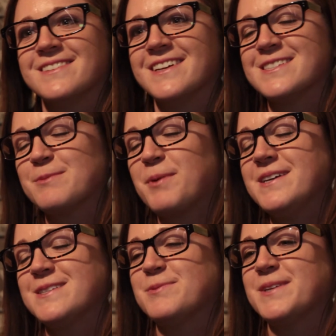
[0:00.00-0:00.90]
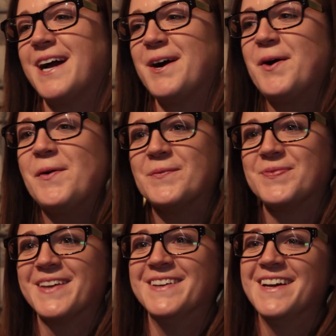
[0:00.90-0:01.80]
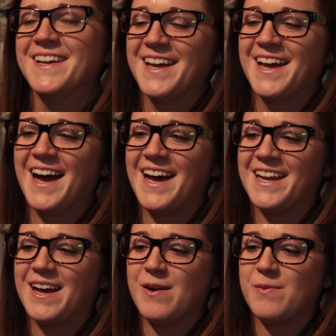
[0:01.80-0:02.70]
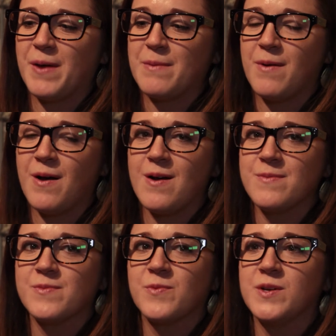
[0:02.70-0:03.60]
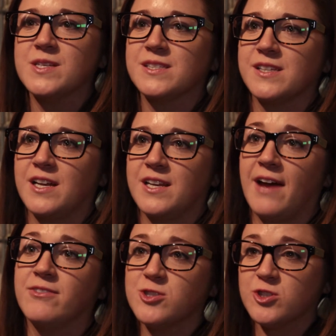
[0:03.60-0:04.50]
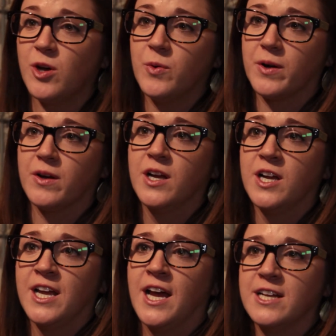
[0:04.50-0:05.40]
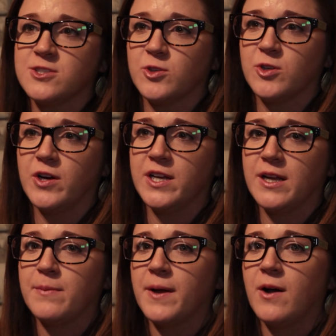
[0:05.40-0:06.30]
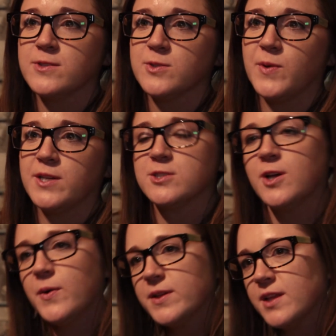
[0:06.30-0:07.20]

and surprise him when he got home. Wow. And my mom was an avid sewer, and so growing up we had sewing